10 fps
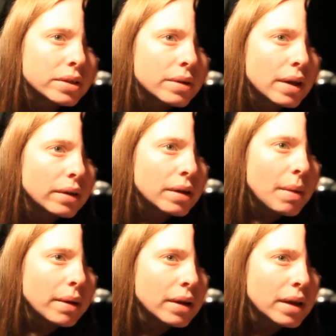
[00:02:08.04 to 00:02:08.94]
down. Come
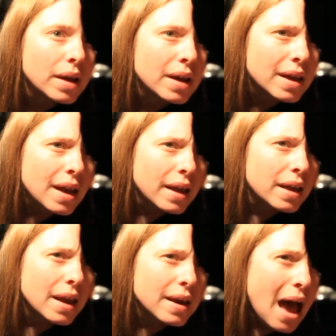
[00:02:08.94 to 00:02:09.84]
on. Can
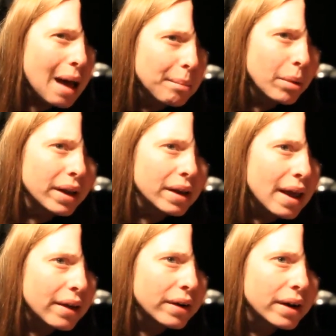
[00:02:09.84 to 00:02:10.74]
I not bring it
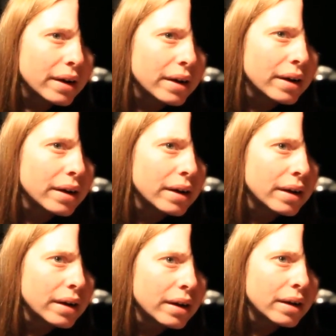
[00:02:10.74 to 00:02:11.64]
down right here?
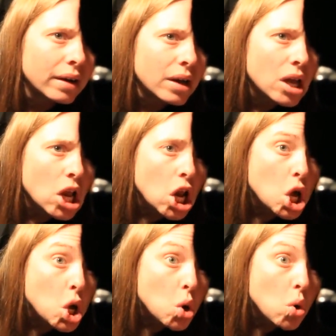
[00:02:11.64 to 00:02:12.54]

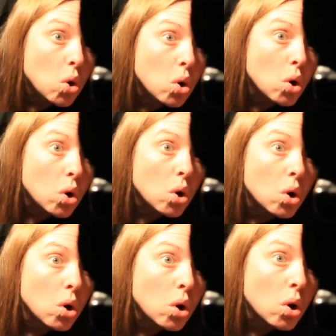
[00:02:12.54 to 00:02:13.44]
Hello?
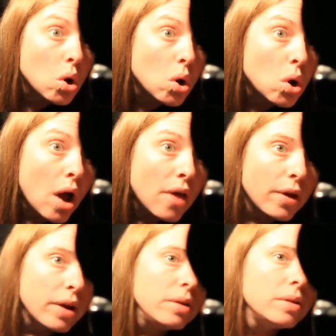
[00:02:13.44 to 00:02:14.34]
I thought
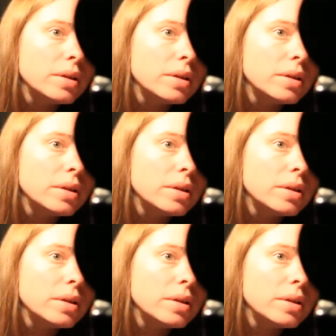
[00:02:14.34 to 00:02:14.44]
I knew this